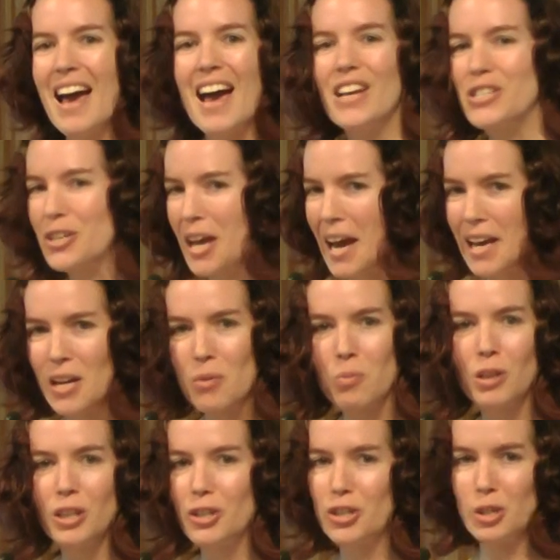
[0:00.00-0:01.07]
educated
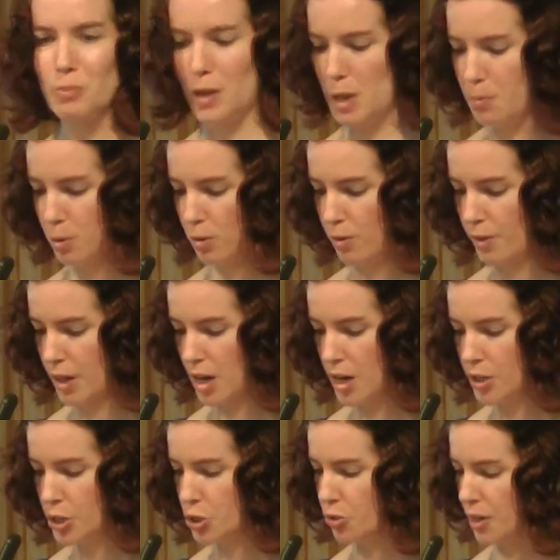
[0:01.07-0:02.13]
religious people in the
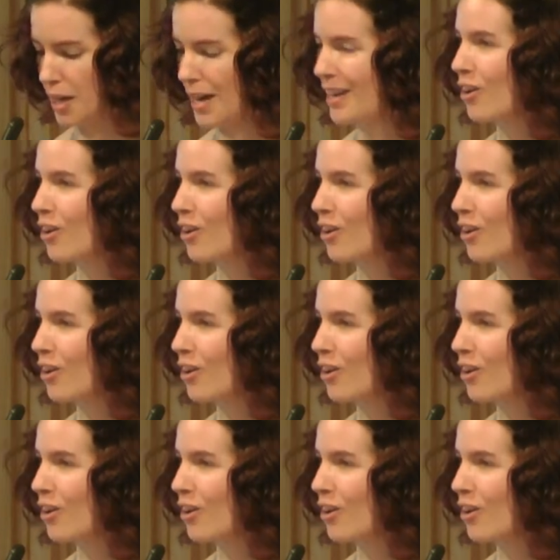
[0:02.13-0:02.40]
country,